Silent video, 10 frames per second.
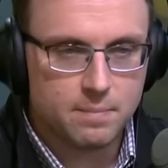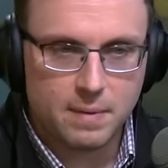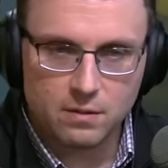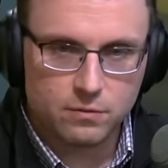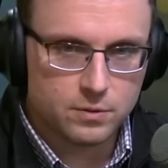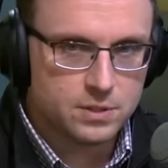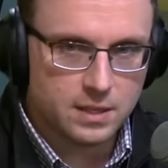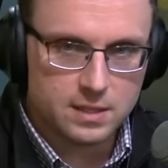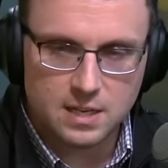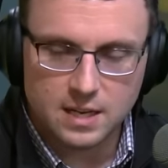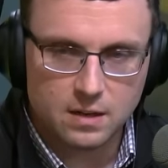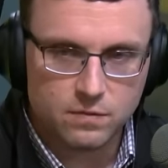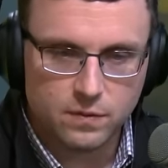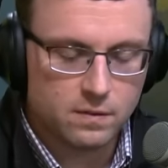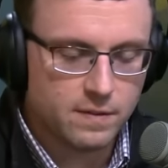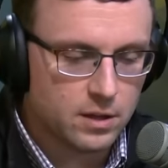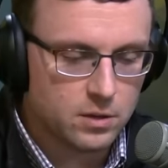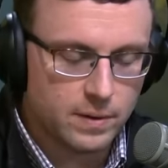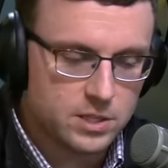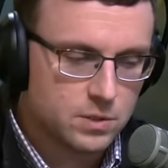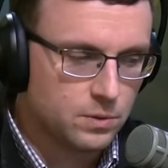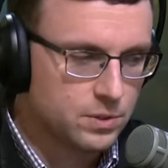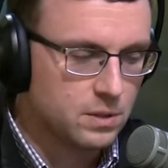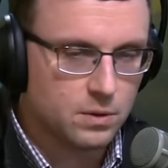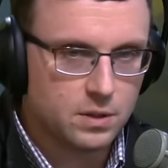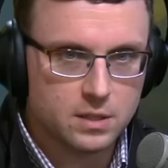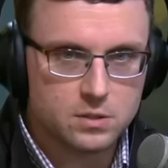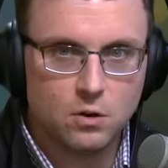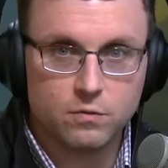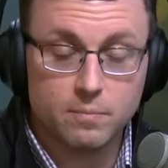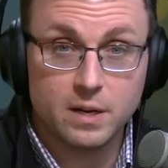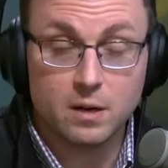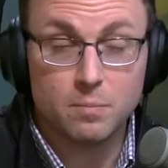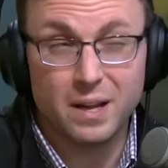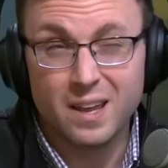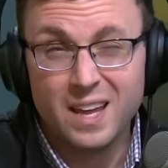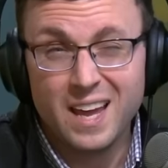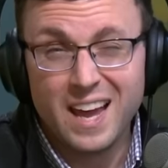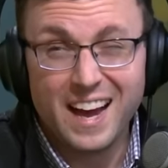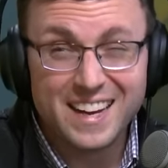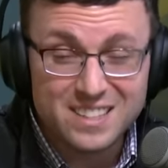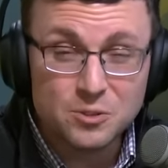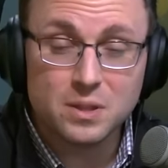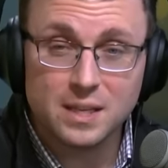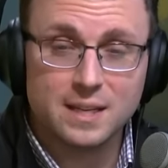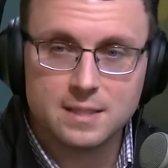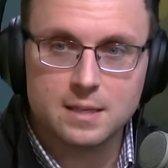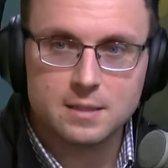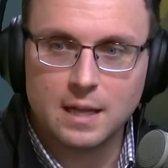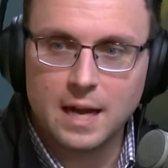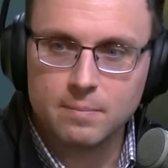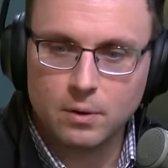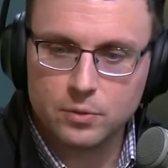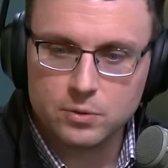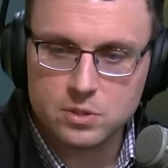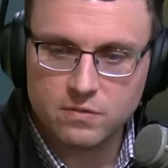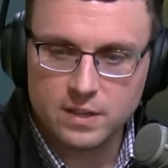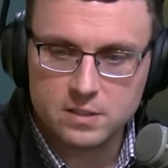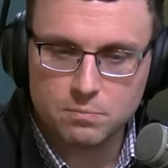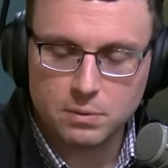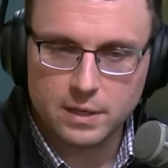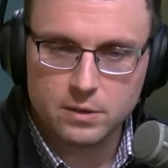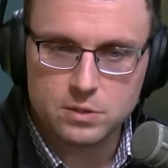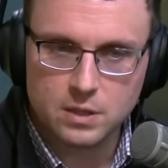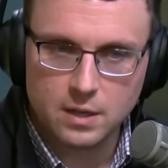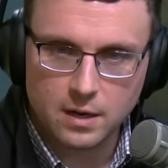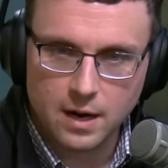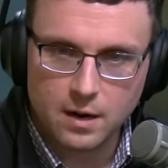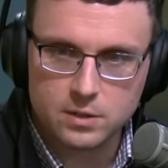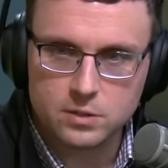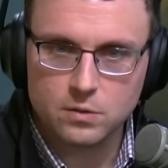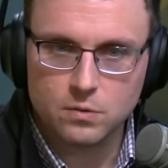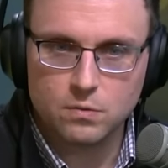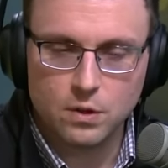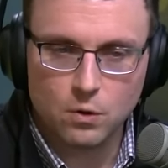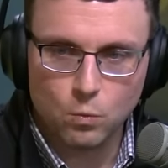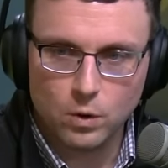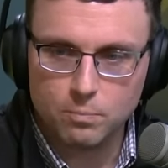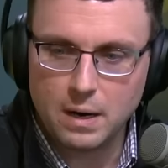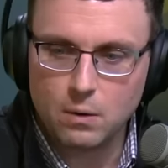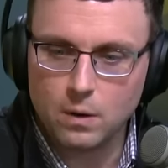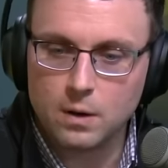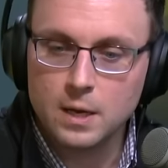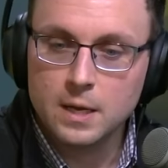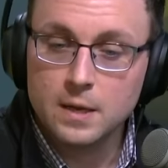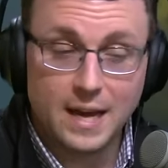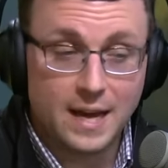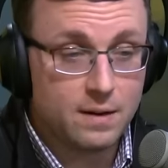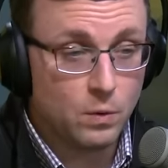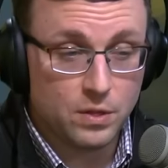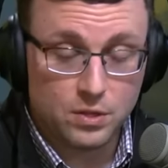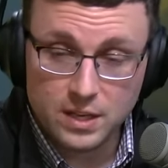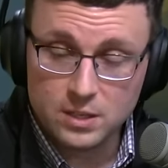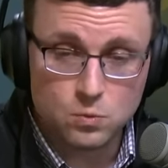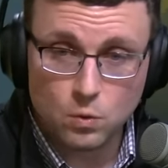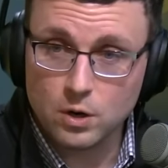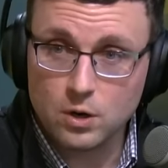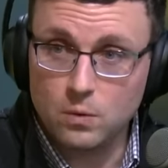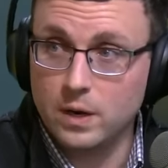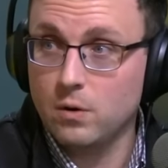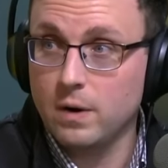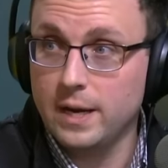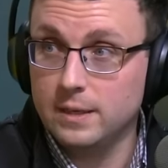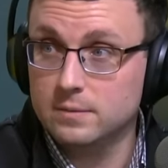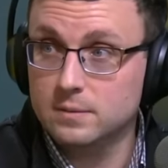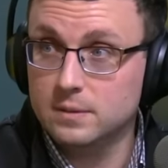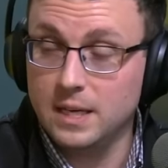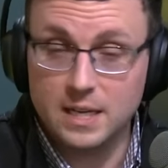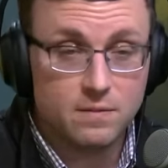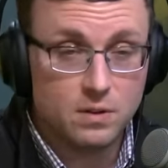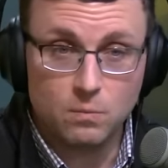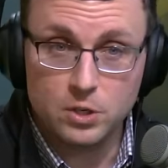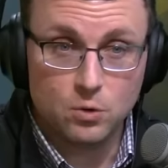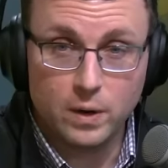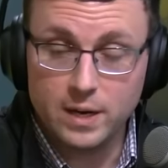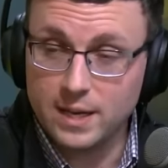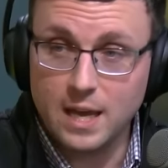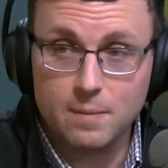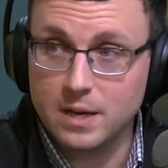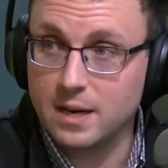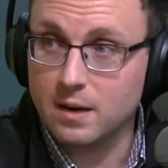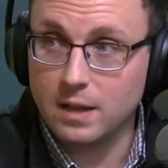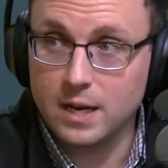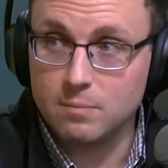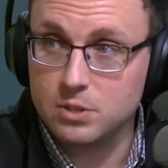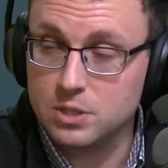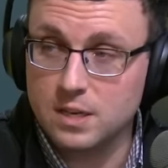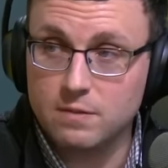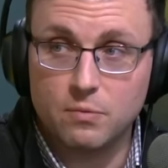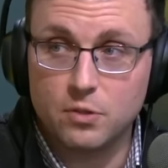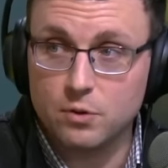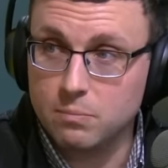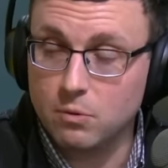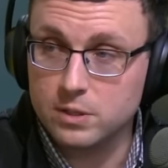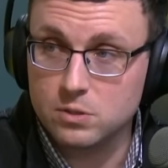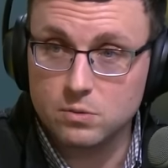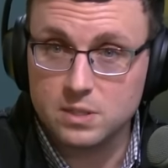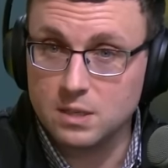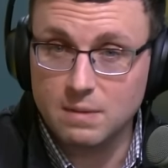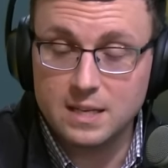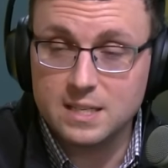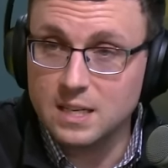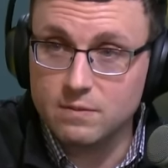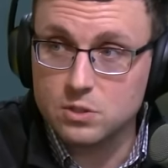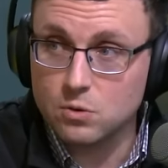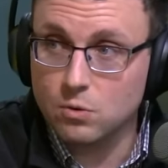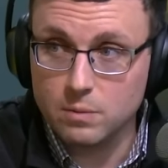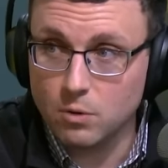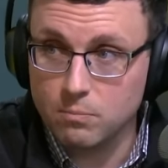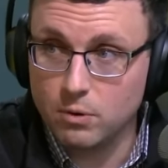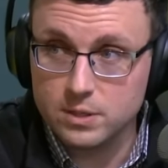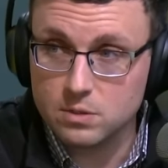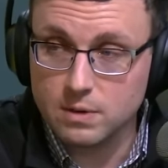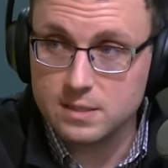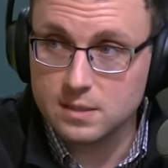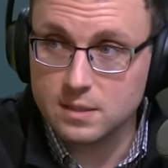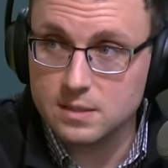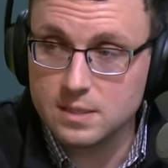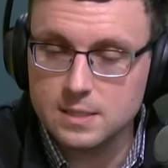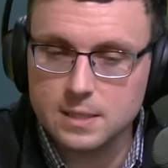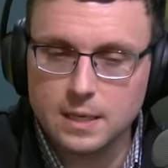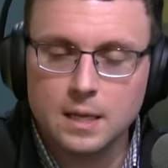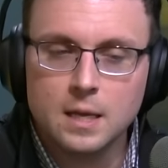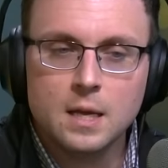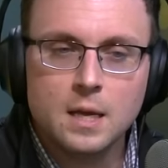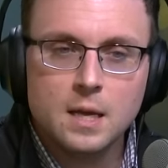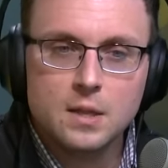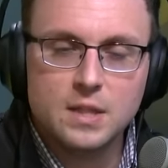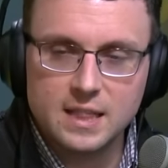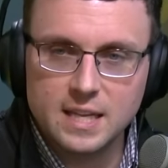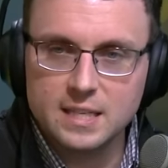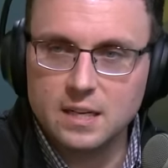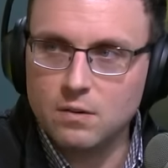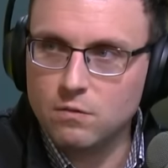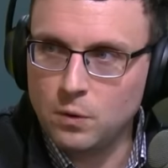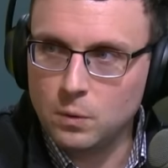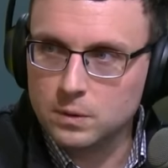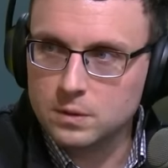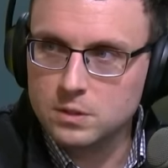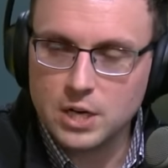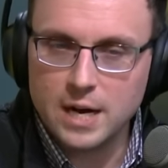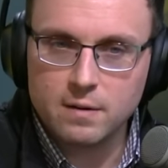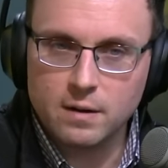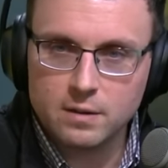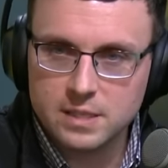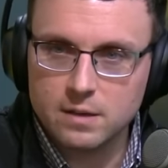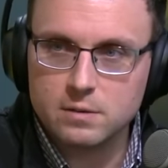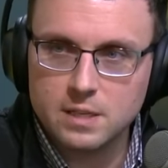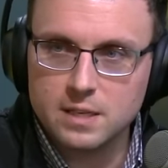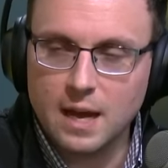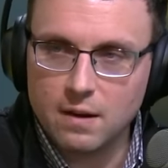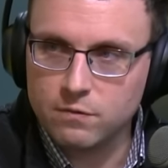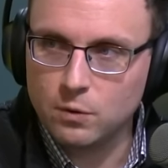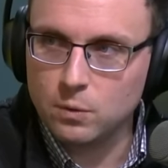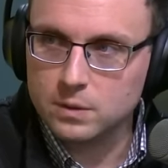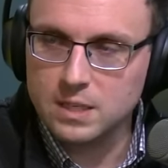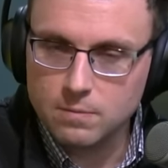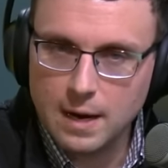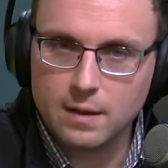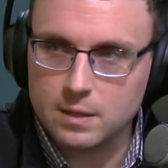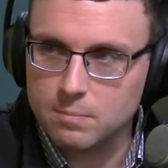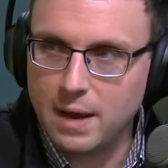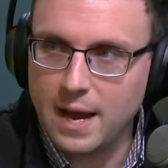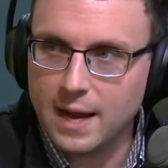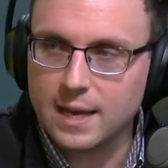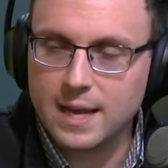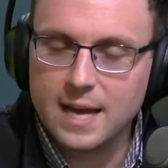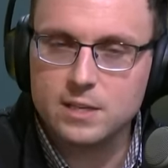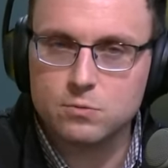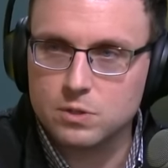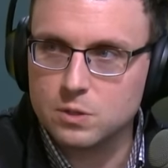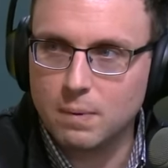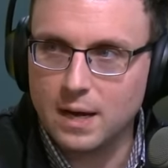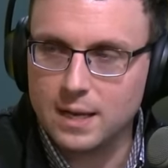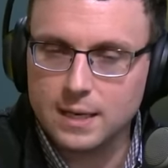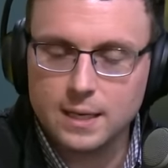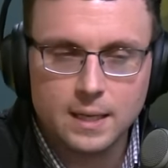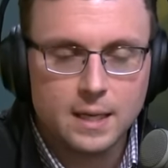Matt LaFleur said he's taken a full evaluation. We'll see where things go from here. But I do think it says a lot about those defensive players and their character, their willpower, that when things weren't going great, and even when you win a game in Carolina, but you give up 30 points to a team that didn't even score any more points the rest of the season, that they didn't fold. Jaire Alexander did not fold. He rallied back. Guys responded.